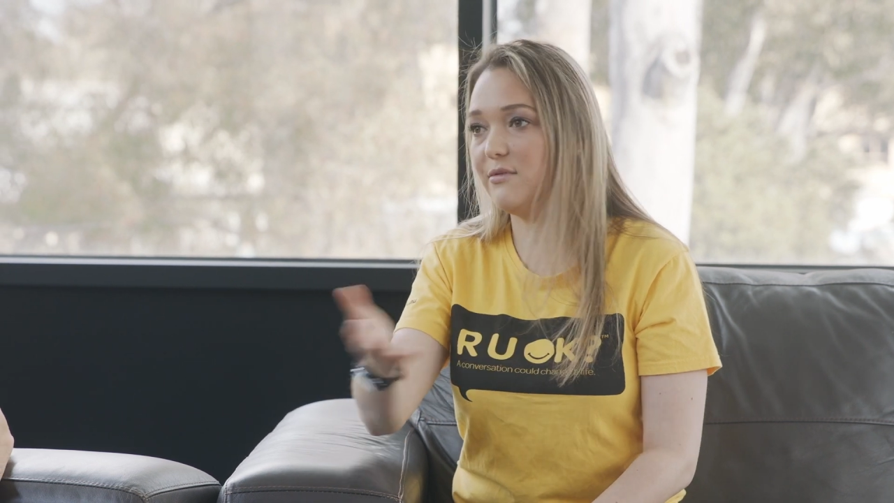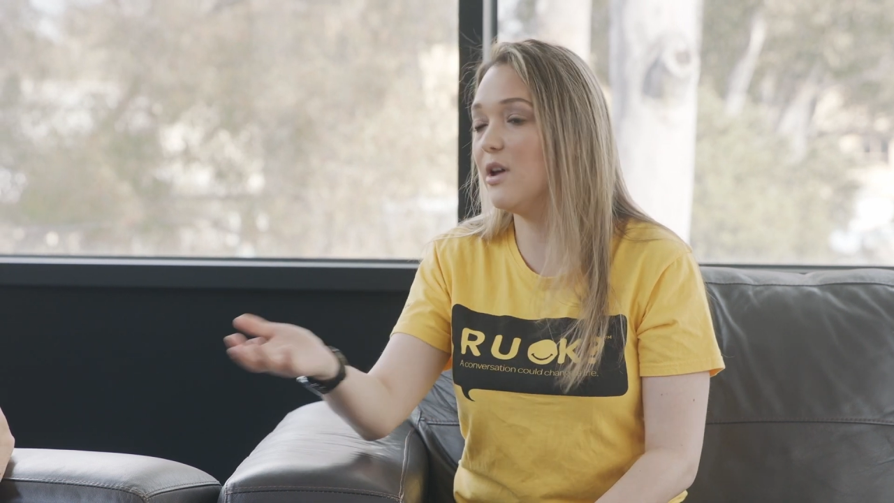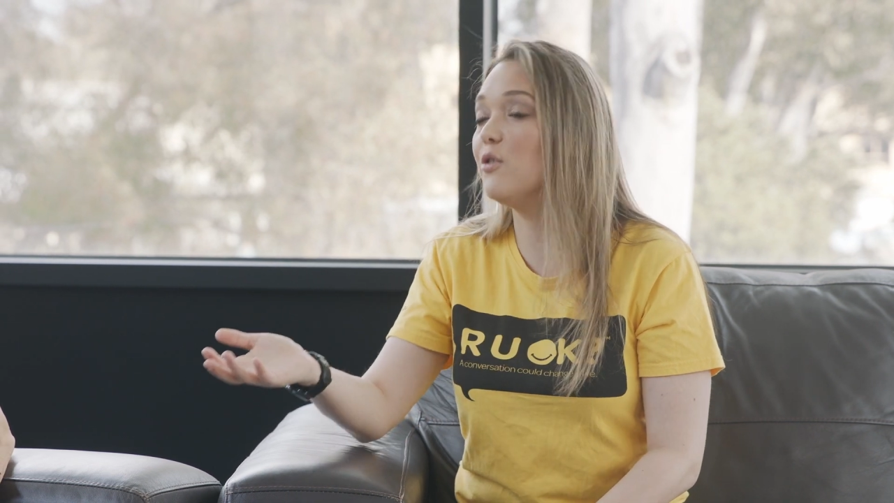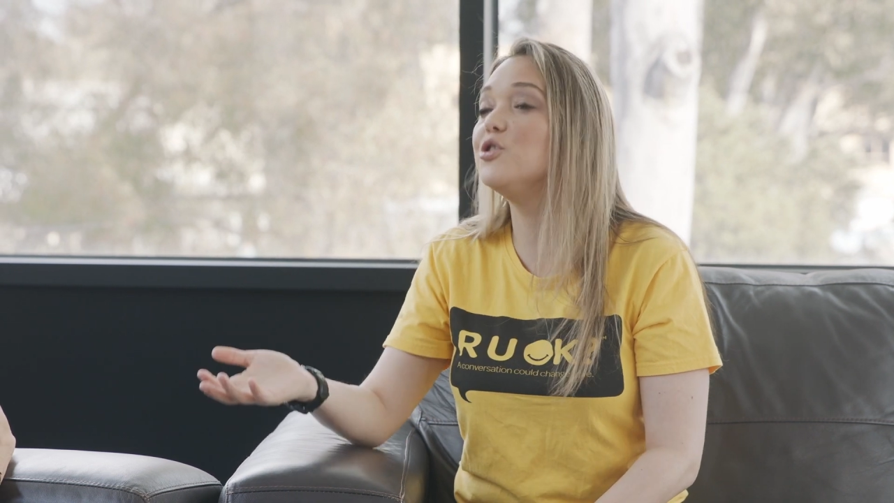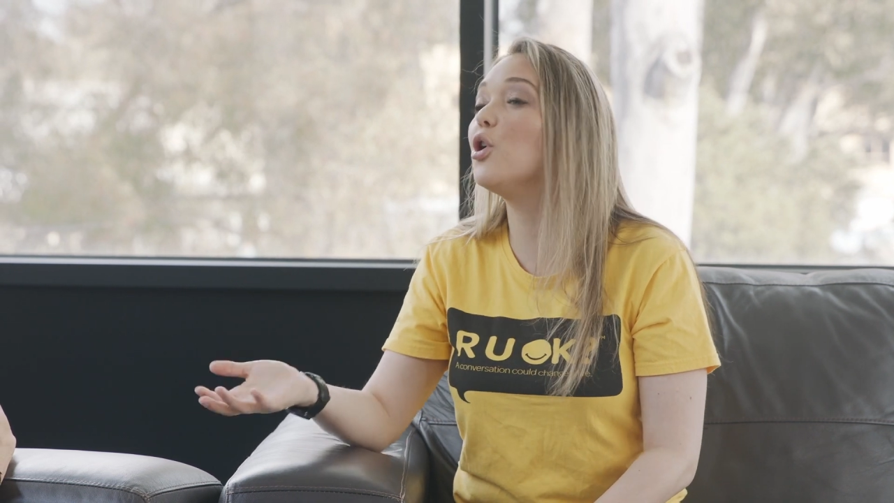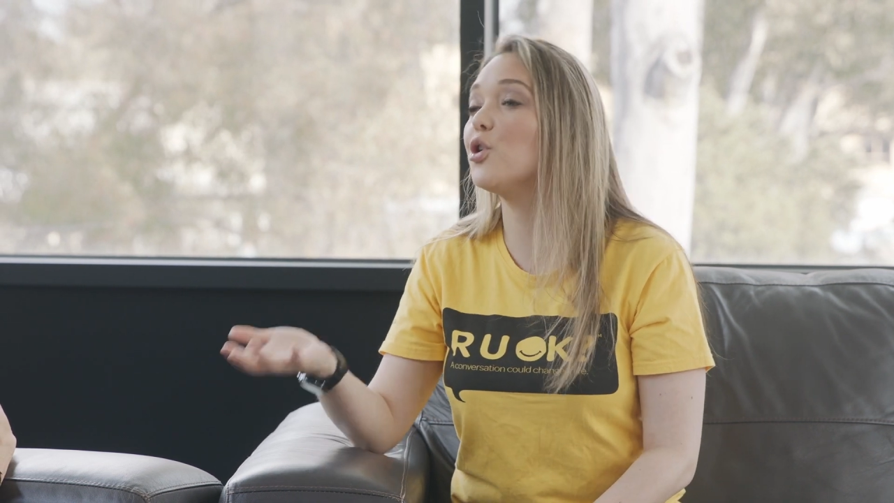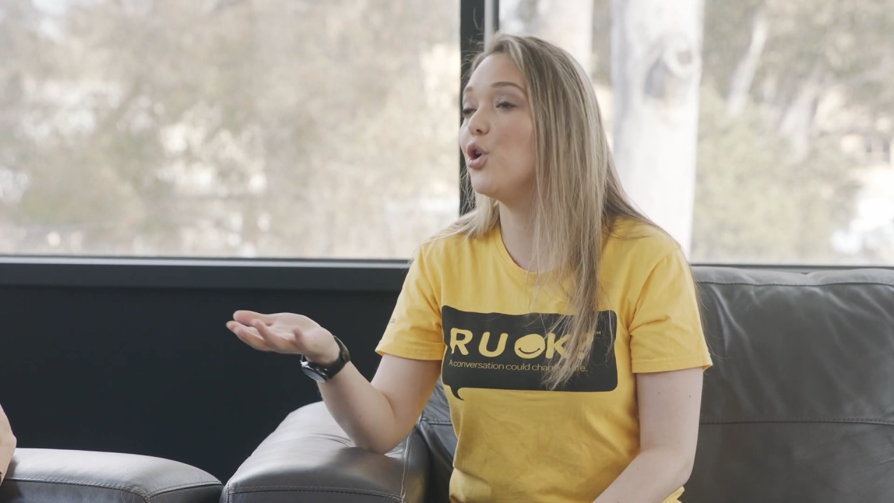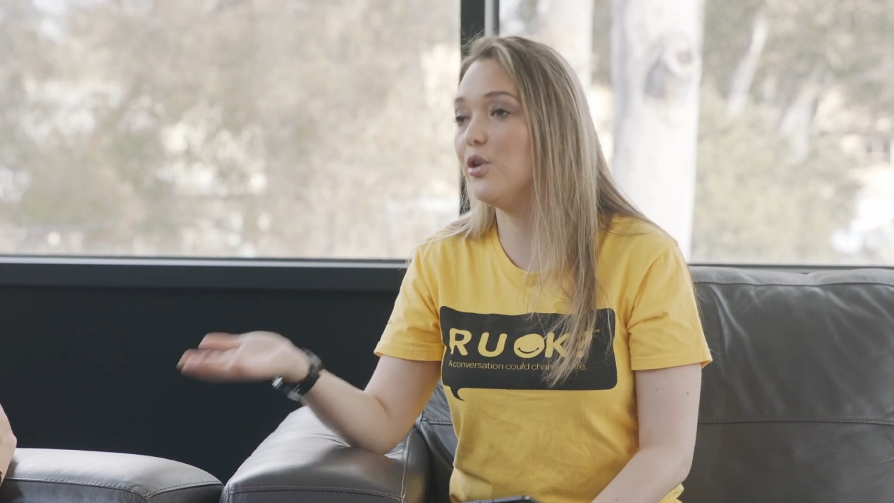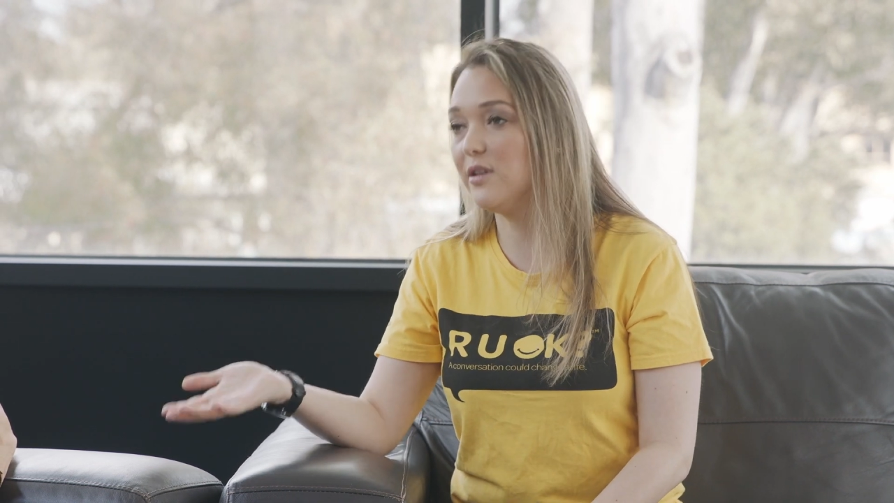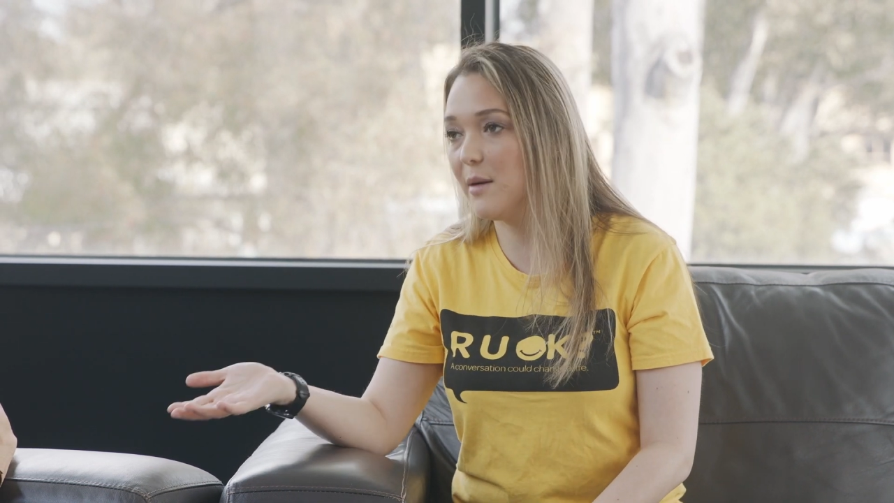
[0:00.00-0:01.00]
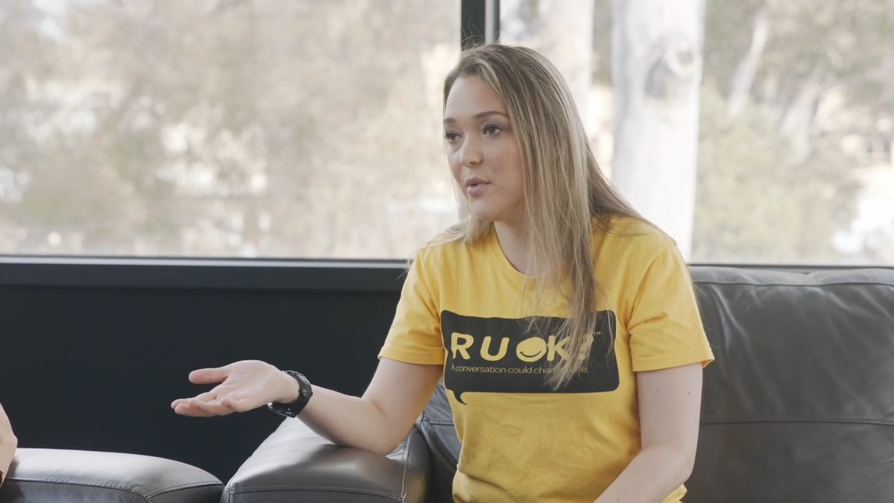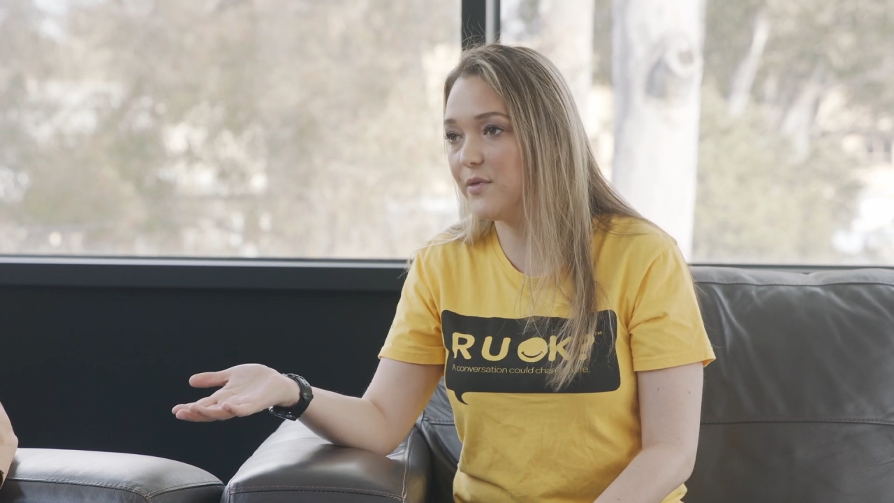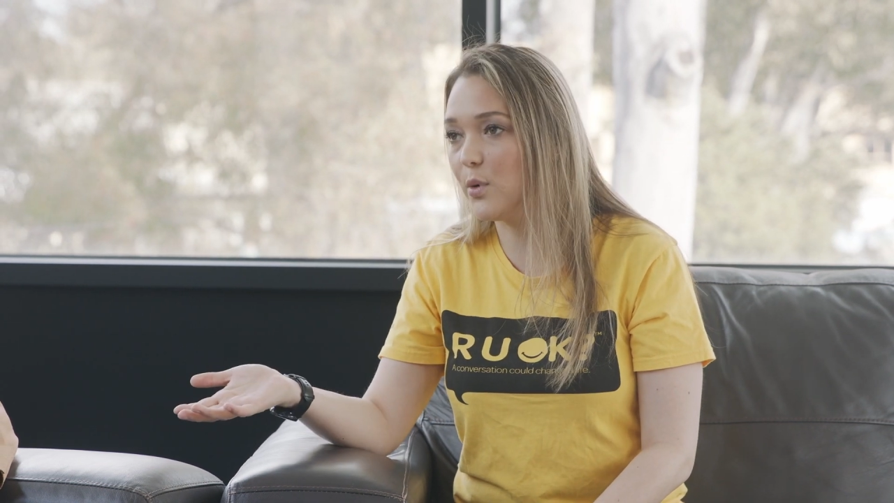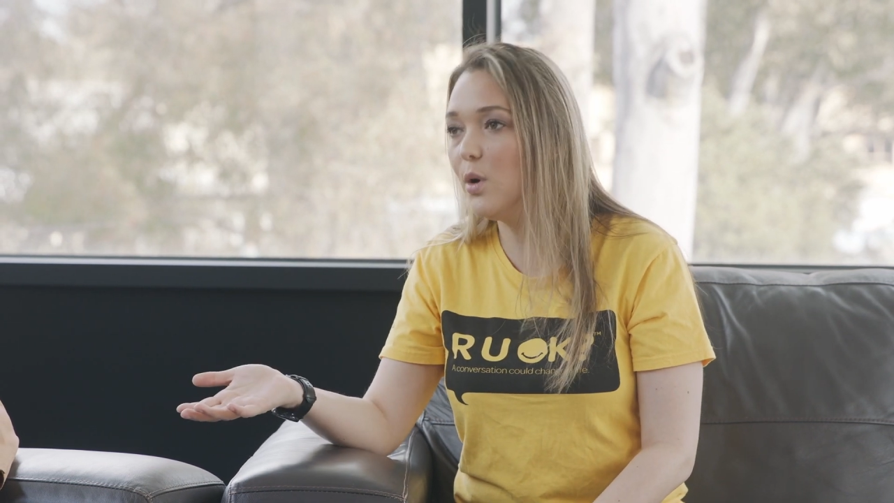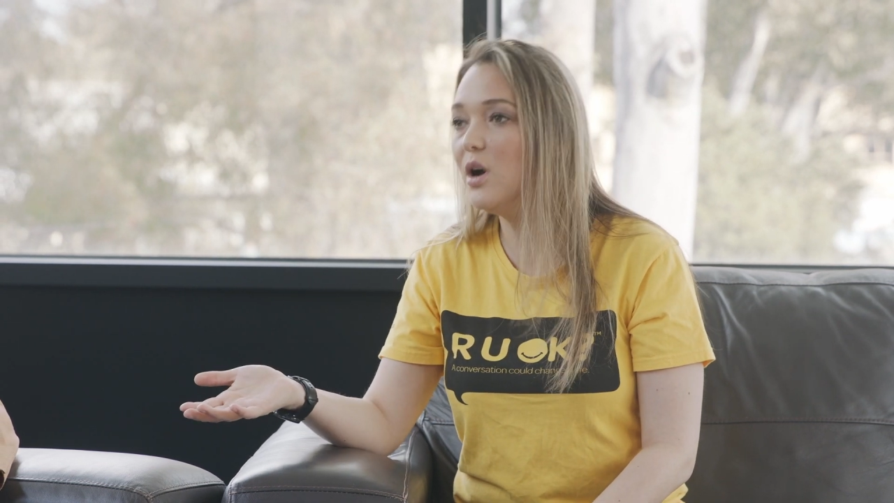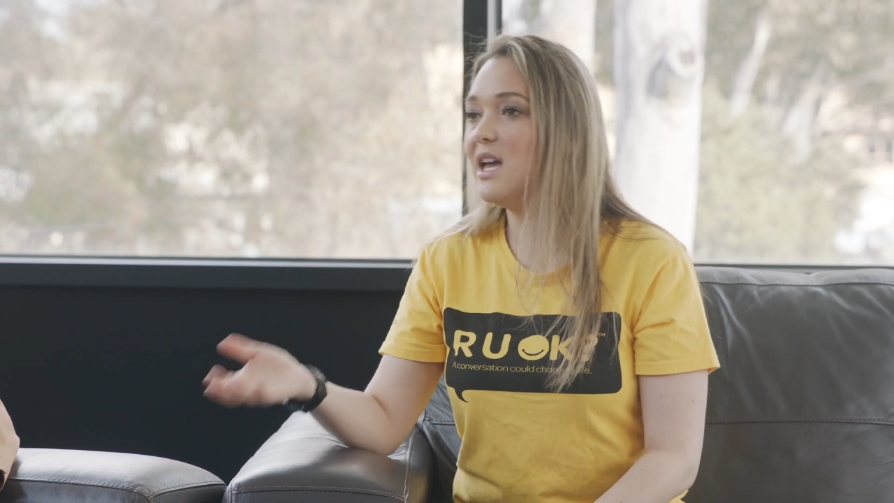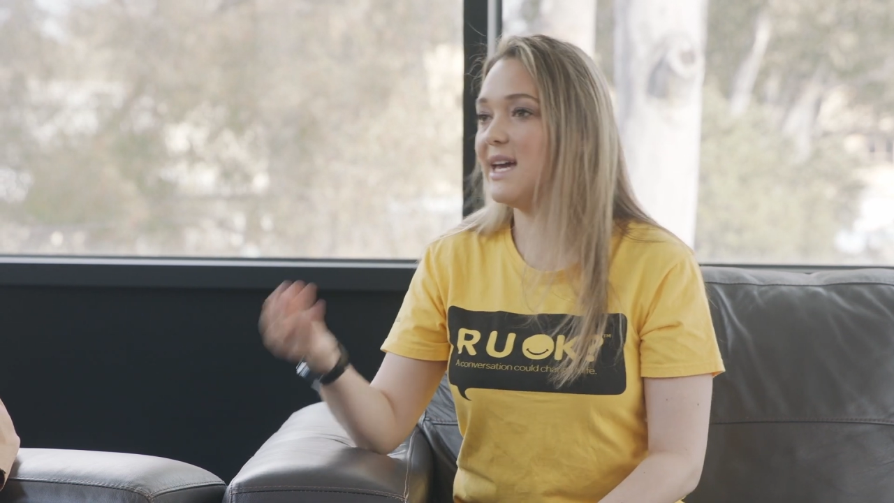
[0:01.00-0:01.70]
not heard of that before,